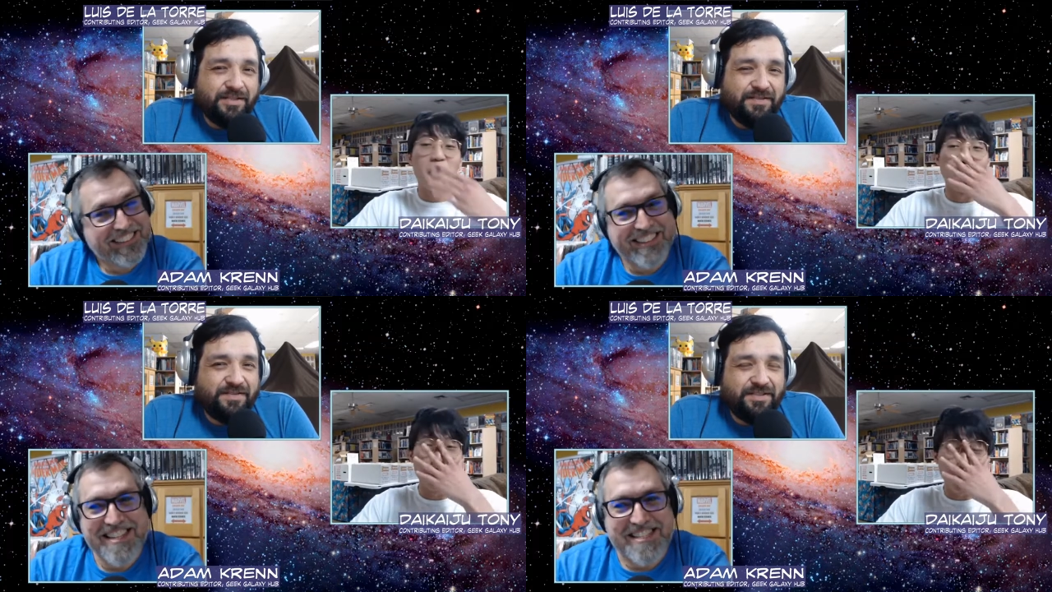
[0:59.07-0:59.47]
Speaker 1: oh,
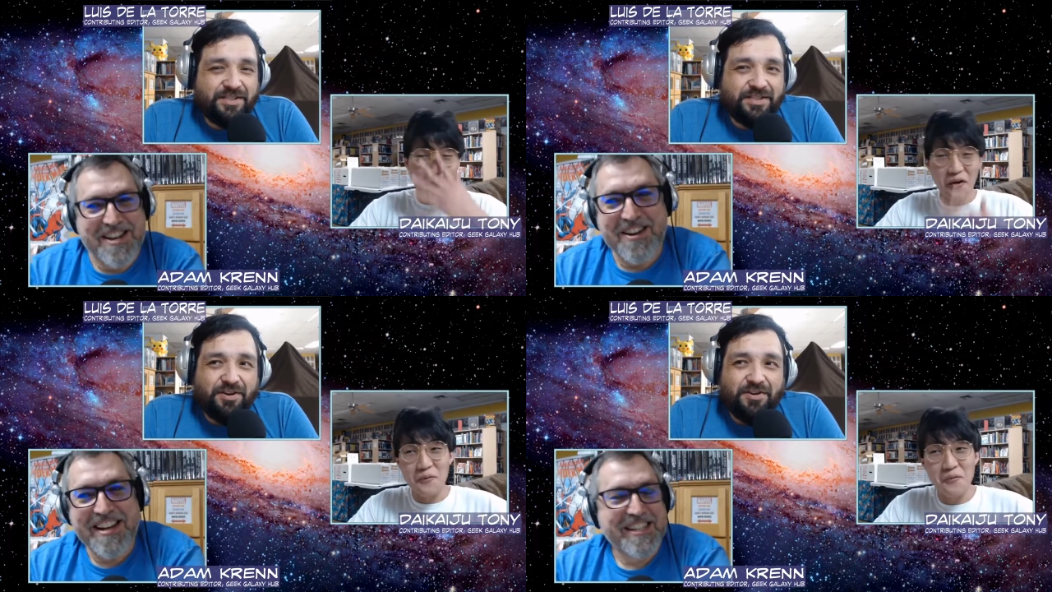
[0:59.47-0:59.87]

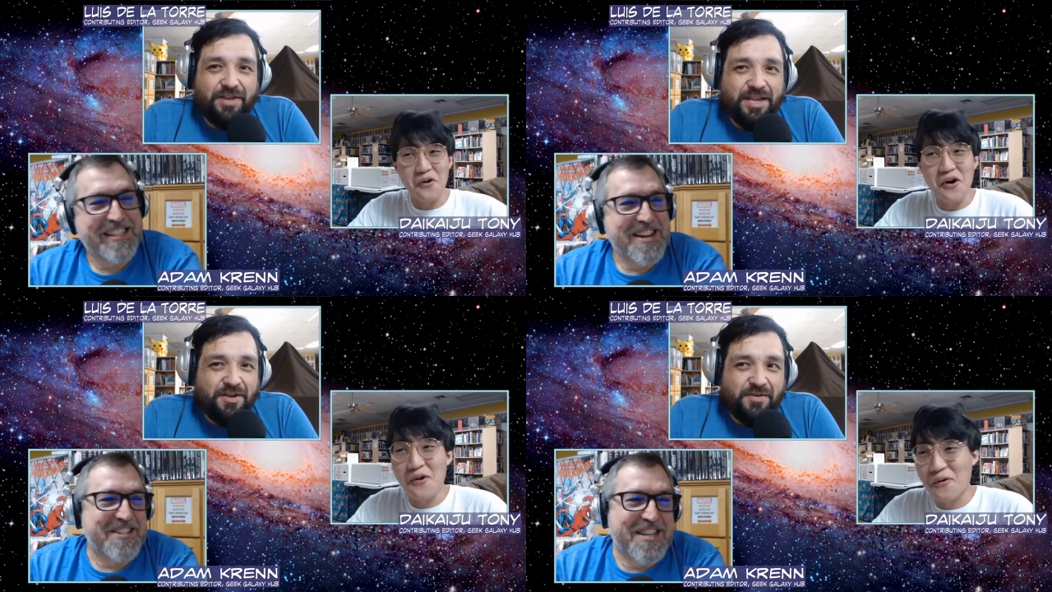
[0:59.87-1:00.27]
screw it's you,
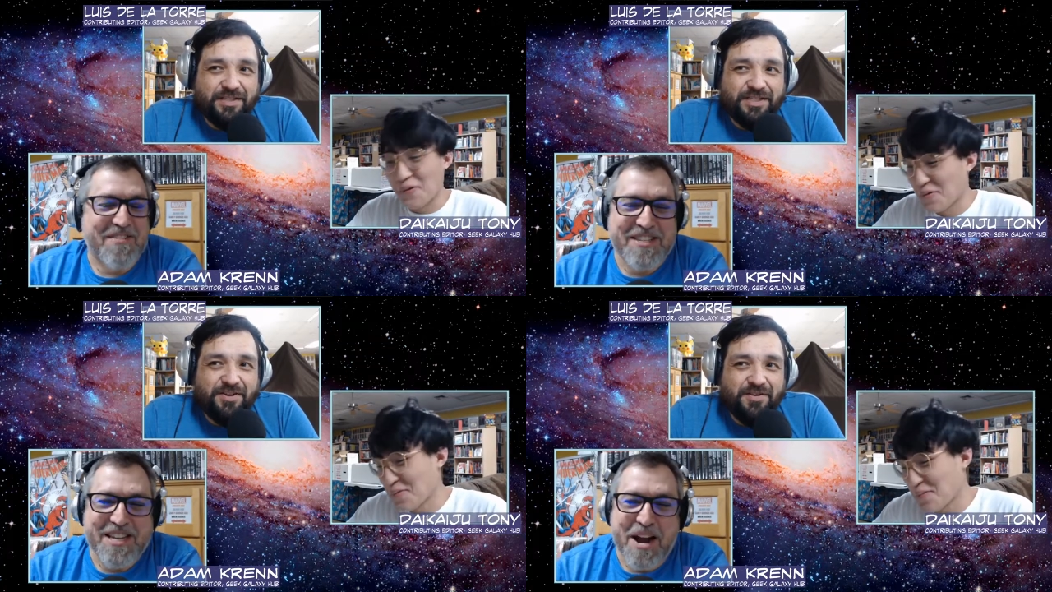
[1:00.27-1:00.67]
no seven
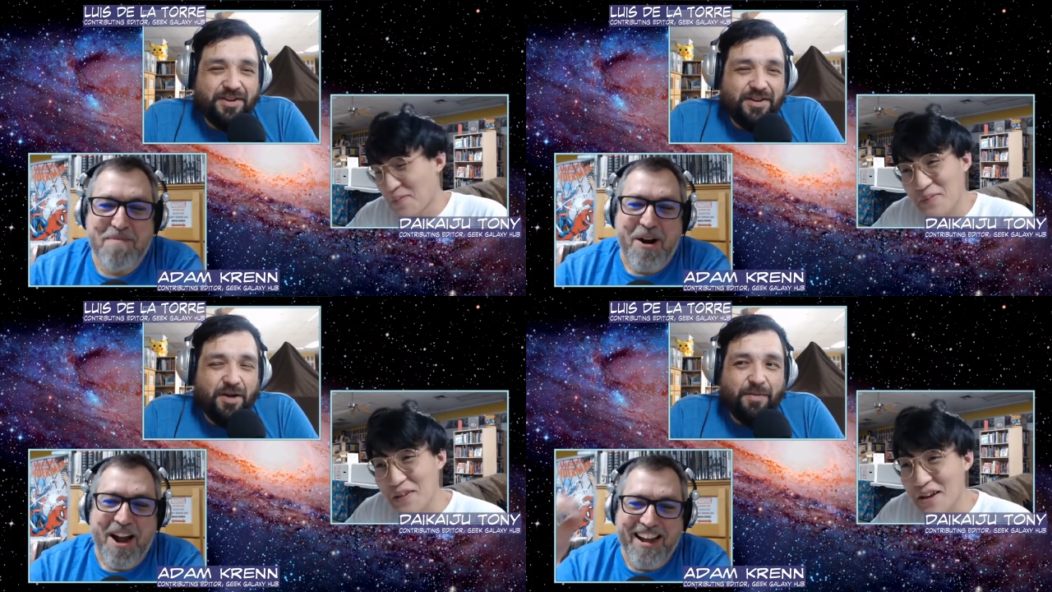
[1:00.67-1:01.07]
screw samurai.
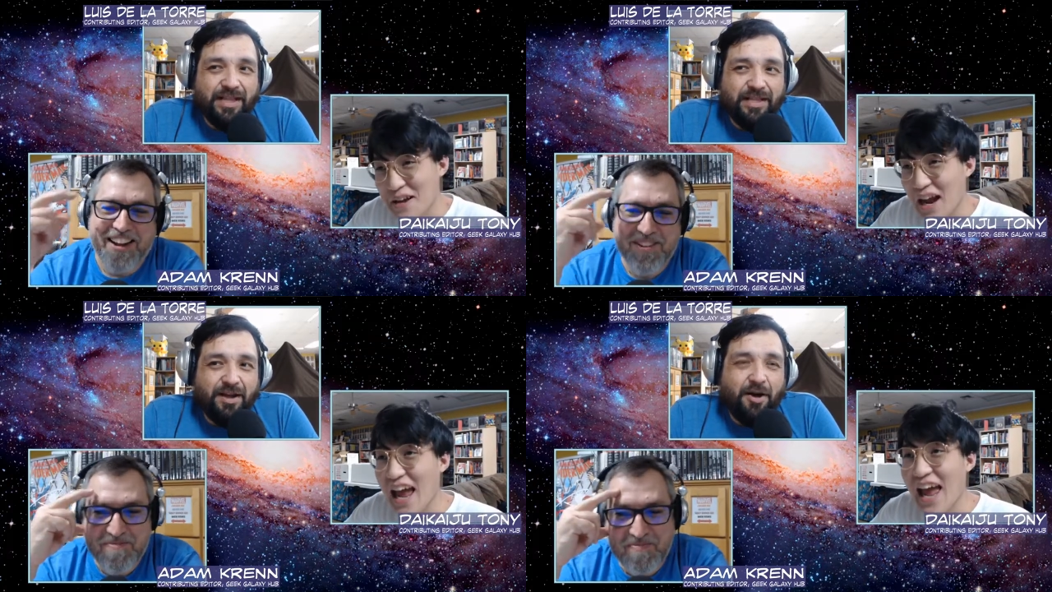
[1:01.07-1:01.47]
Nobody.
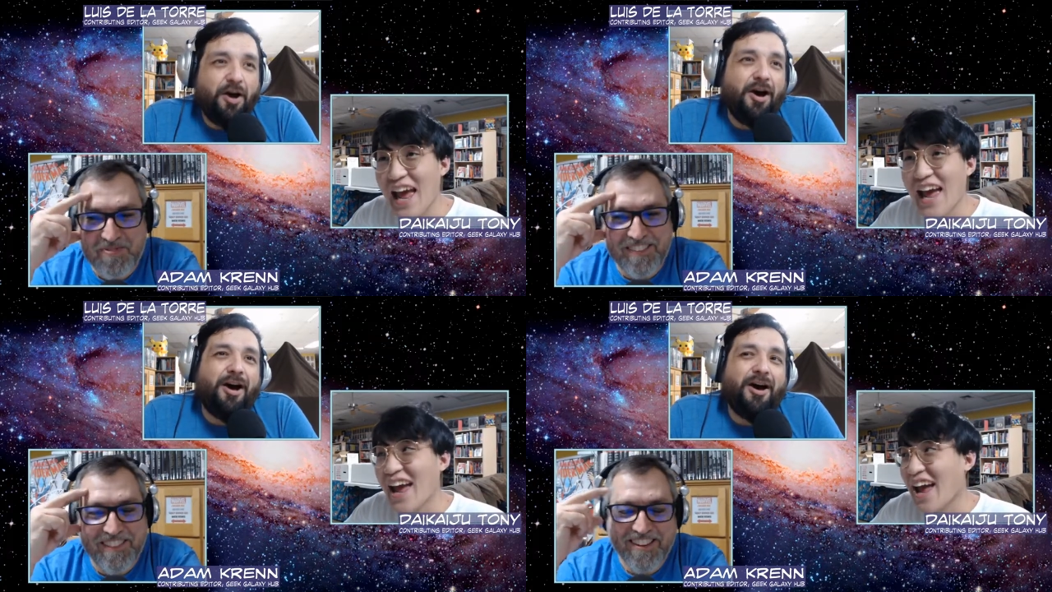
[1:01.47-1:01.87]

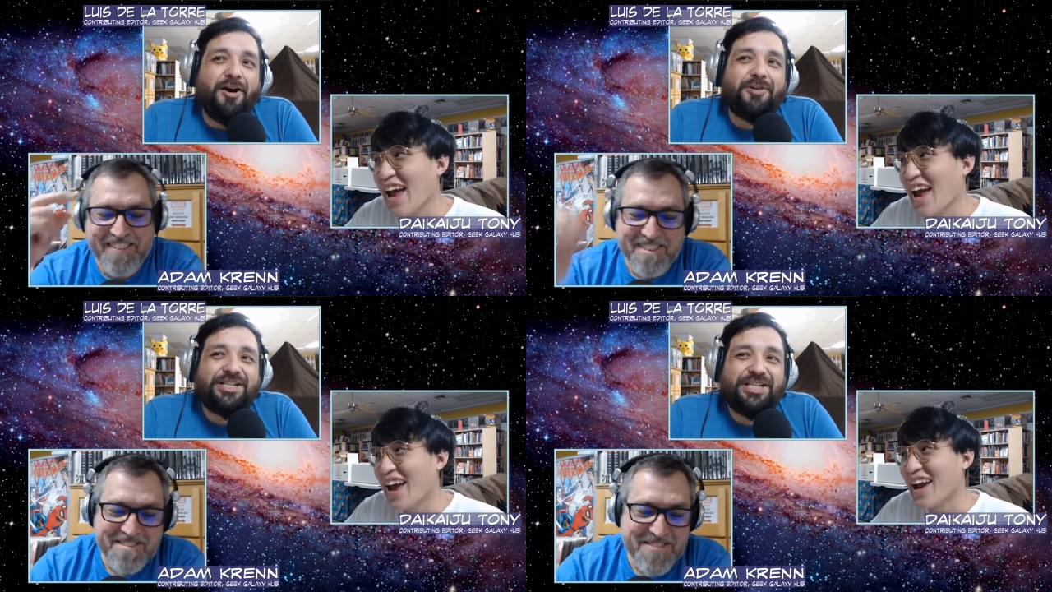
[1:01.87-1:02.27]
Oh,
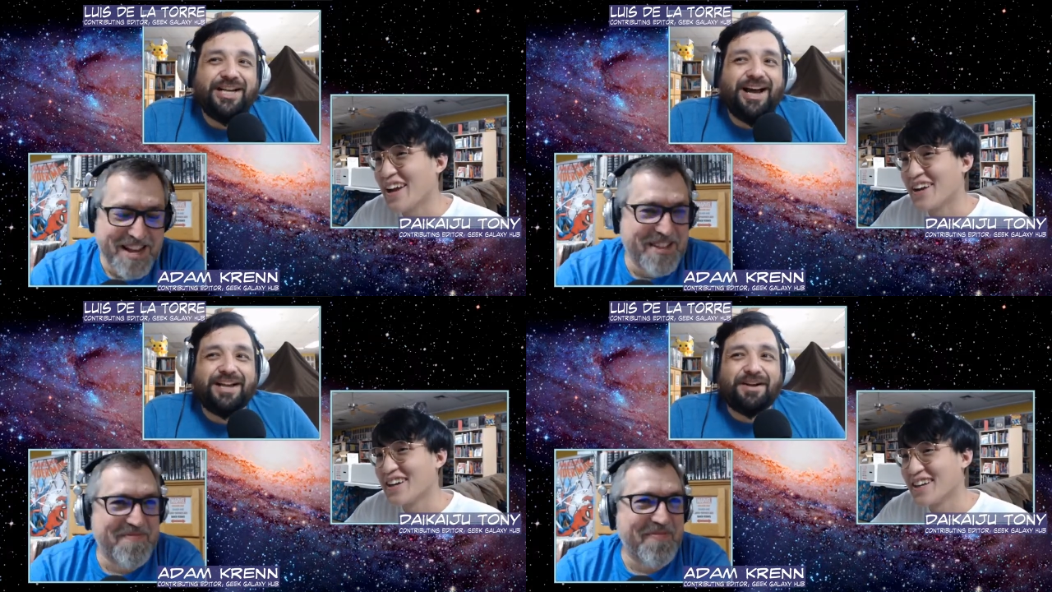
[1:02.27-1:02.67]
hey.
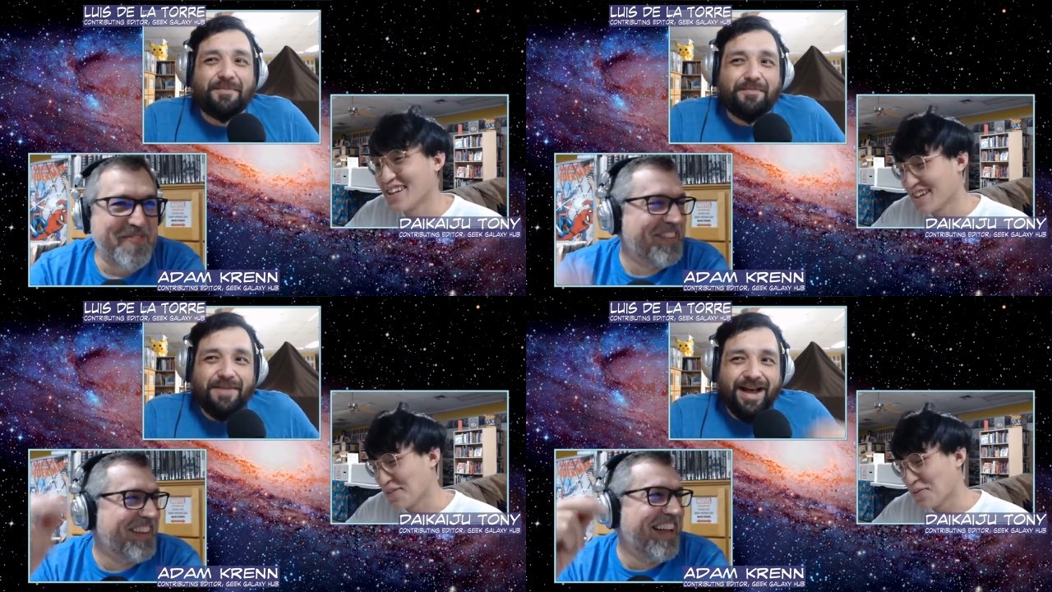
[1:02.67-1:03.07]
shut your
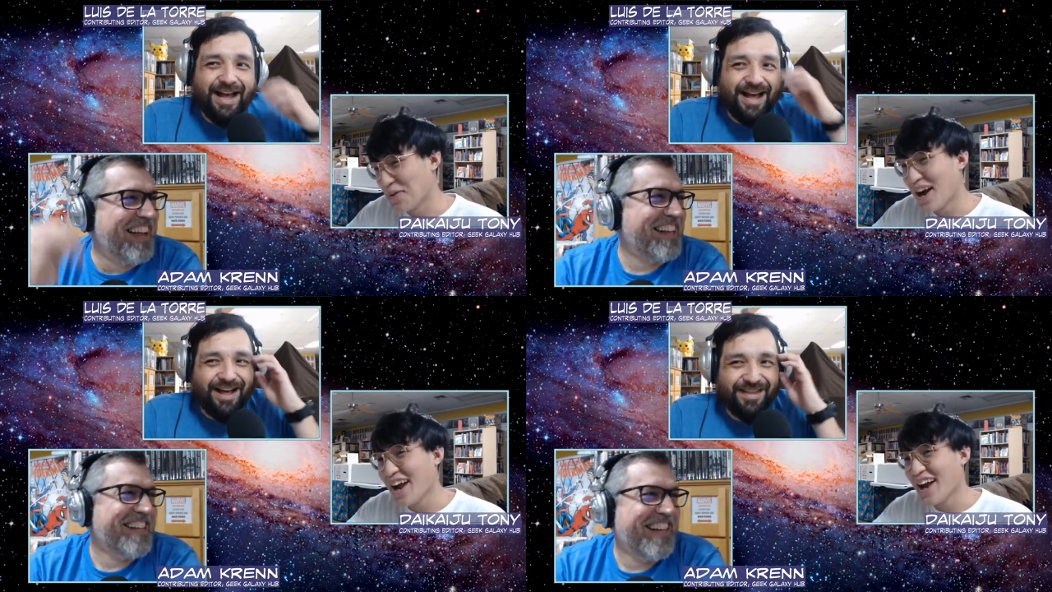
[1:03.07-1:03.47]
mouth,
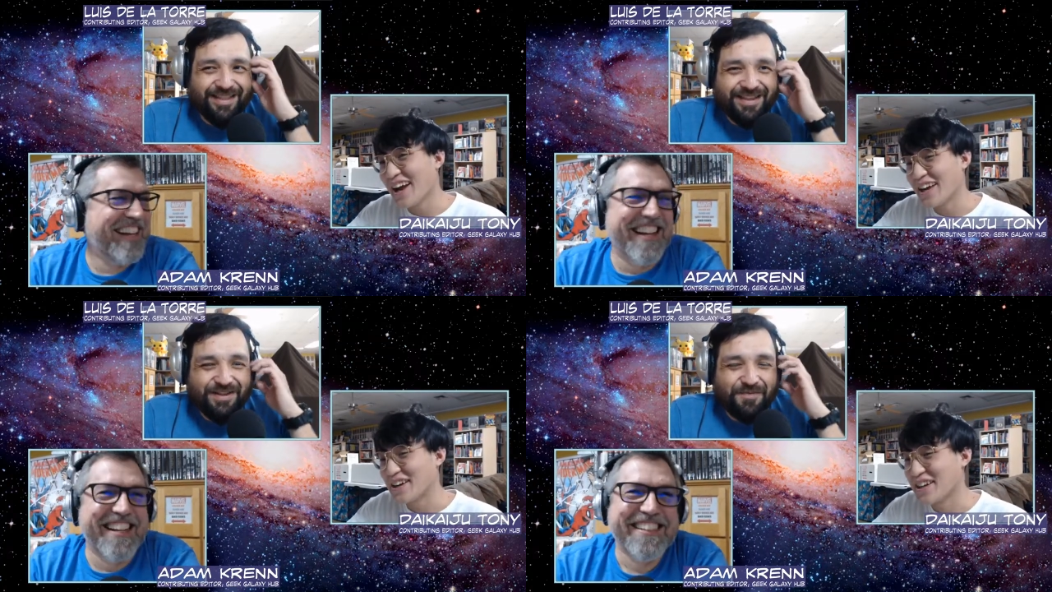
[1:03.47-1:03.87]
hey. you